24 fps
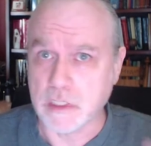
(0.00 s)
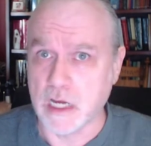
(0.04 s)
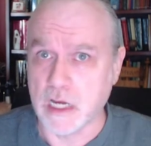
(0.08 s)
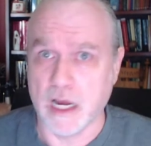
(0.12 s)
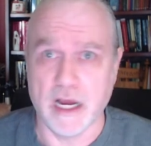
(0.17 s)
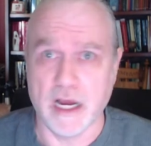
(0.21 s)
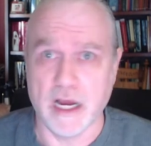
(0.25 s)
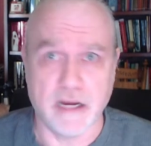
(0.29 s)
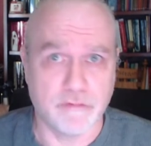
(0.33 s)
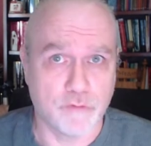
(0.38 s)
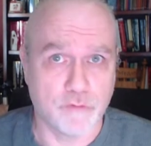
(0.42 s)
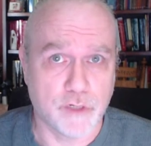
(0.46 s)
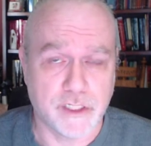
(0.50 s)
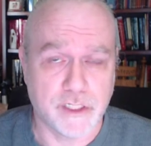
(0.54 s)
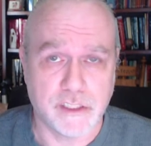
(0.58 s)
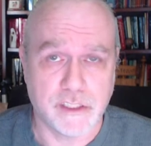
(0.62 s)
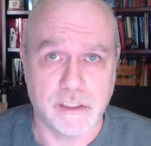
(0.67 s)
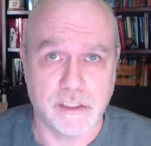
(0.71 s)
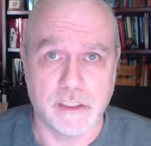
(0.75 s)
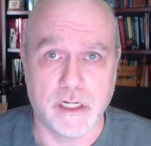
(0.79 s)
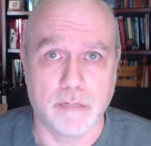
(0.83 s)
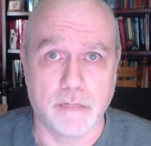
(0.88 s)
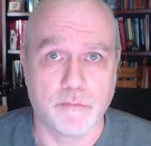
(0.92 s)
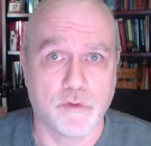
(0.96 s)
I've written
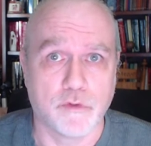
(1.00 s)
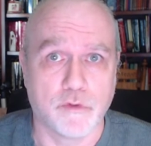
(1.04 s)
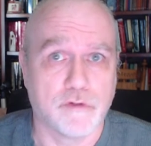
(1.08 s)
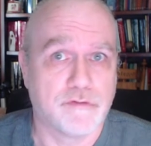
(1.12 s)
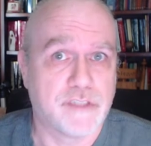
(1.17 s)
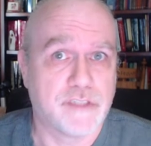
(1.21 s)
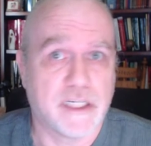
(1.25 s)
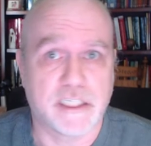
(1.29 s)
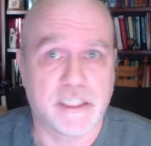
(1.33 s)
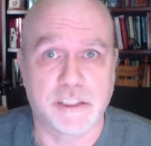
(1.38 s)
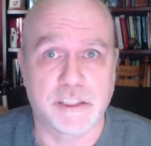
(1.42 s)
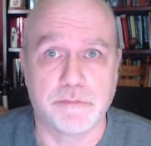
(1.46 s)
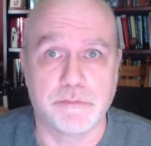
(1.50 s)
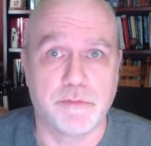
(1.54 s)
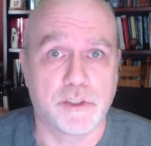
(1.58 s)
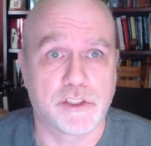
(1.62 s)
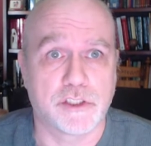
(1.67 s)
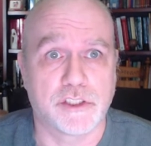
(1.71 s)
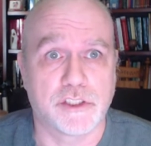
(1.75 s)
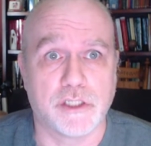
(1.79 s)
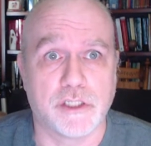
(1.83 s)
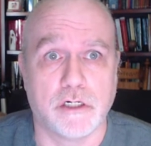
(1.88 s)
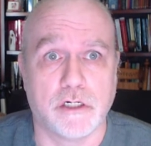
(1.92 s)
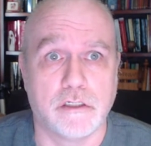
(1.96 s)
a number of
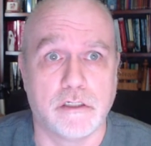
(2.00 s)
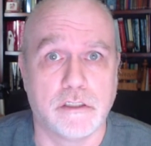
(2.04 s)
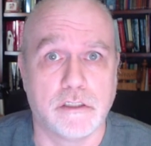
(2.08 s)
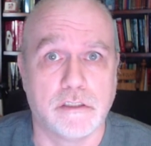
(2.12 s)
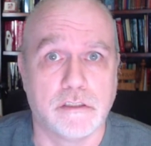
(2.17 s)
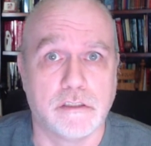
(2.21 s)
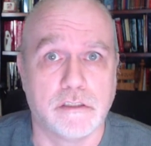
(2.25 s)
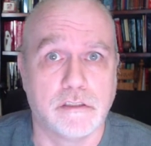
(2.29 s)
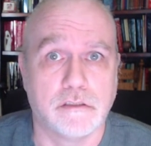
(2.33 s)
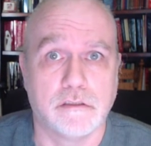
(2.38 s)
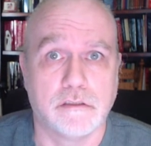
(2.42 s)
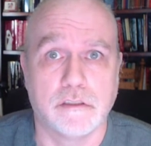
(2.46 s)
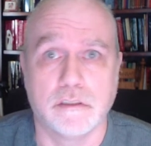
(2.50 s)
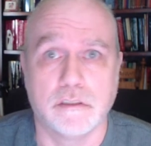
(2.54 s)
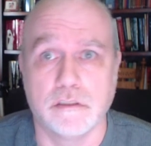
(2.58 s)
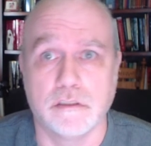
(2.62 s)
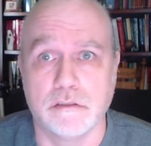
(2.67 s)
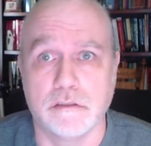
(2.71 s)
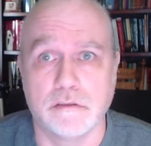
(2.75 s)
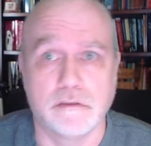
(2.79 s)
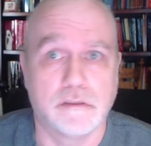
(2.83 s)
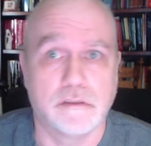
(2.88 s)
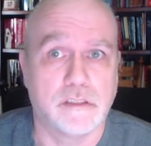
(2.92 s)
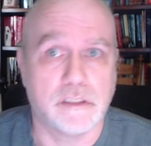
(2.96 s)
textbooks on
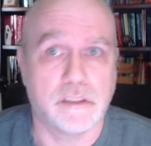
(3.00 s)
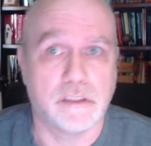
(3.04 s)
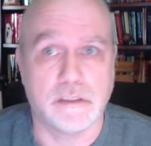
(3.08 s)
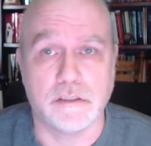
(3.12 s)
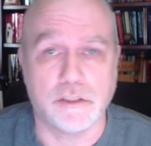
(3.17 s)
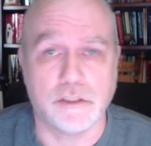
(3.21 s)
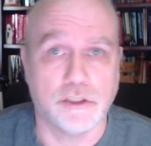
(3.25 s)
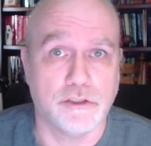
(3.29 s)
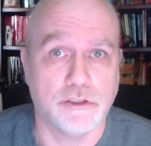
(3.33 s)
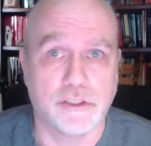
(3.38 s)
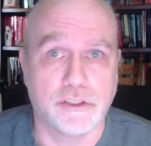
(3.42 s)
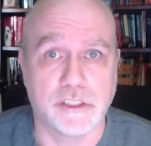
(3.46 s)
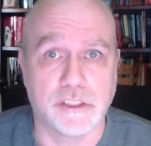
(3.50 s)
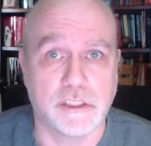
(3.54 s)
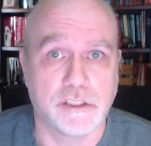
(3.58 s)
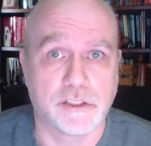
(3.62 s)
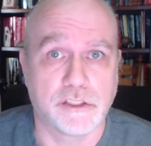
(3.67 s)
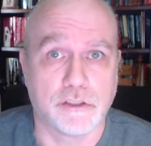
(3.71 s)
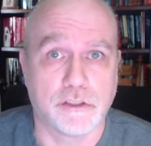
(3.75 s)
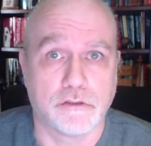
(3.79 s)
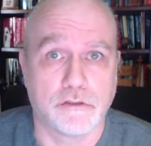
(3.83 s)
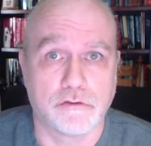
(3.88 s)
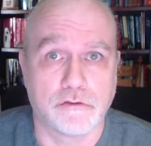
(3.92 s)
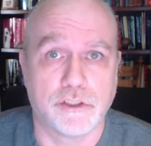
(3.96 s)
the, the using
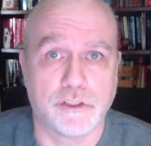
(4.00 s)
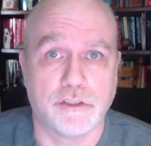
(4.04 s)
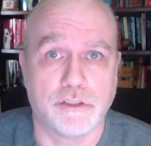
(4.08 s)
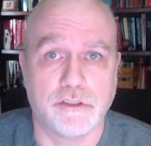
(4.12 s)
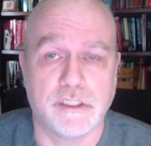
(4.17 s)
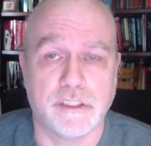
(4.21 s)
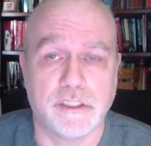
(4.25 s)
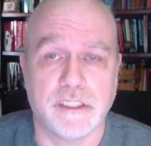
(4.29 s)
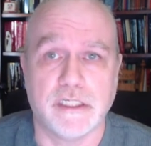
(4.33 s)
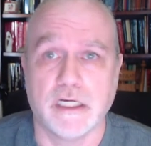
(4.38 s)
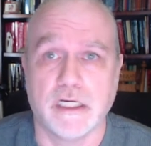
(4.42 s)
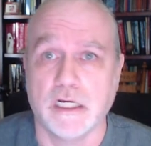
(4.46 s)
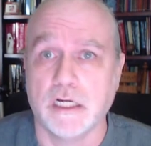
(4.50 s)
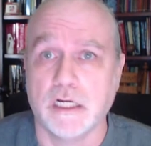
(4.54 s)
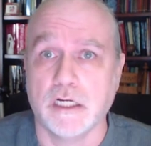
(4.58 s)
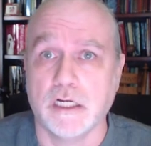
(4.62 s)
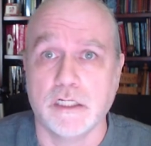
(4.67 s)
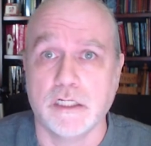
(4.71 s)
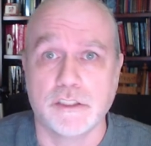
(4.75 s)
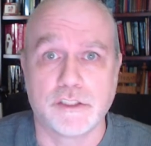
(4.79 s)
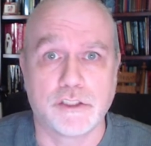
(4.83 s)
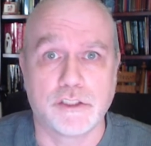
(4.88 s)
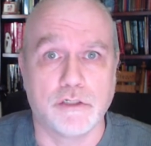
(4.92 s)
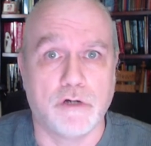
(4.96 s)
Solar 2D,
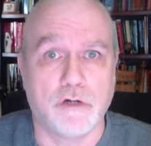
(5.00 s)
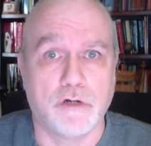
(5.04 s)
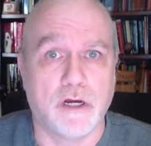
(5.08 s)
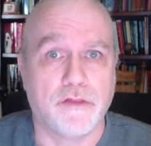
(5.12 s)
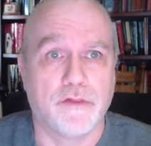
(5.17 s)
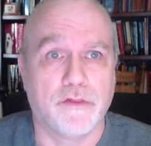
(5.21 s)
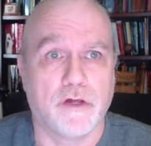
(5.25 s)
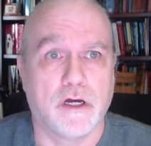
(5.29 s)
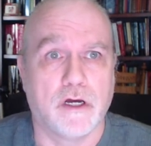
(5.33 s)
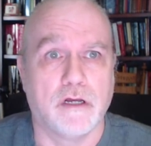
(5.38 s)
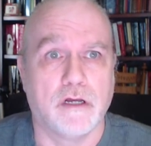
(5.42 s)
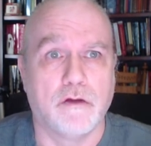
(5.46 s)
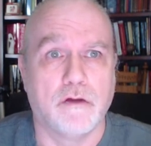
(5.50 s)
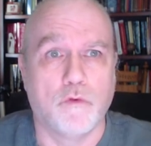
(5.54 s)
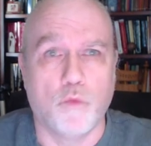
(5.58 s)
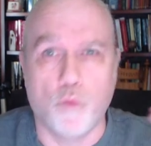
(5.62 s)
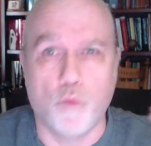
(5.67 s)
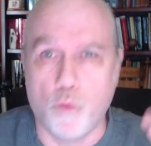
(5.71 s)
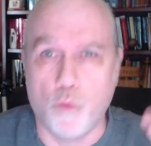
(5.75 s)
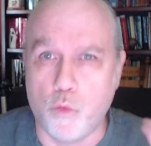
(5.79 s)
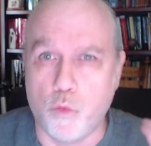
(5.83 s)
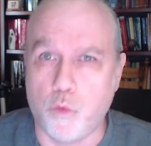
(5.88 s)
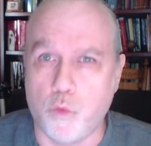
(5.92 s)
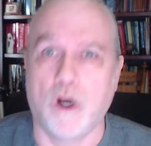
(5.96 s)
so I thought,
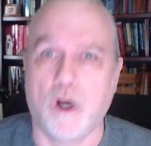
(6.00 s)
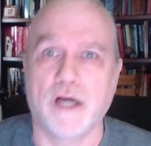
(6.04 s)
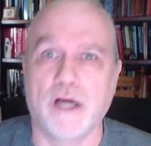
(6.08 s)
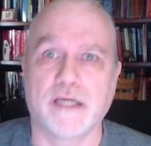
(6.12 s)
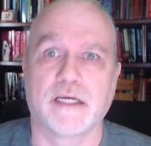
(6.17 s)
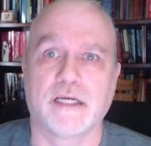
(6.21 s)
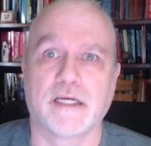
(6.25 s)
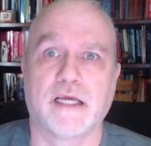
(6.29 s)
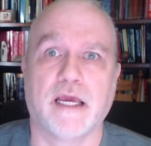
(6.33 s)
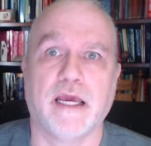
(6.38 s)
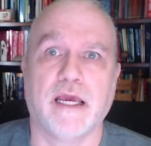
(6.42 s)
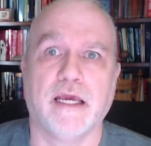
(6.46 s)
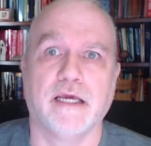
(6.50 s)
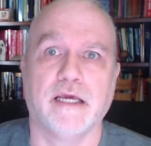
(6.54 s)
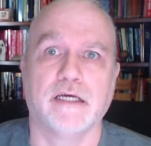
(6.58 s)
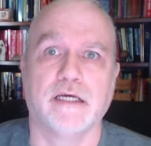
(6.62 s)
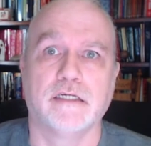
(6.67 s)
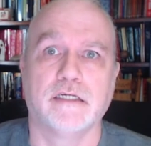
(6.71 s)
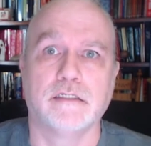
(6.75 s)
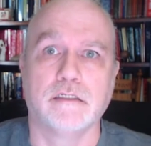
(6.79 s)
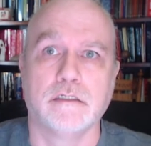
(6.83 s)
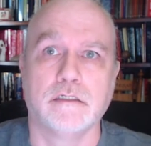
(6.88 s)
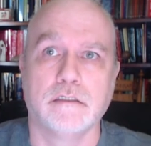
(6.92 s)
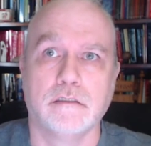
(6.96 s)
what
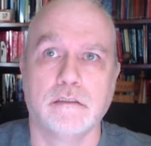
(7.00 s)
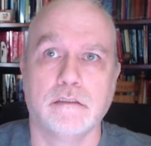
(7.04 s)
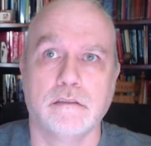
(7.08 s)
can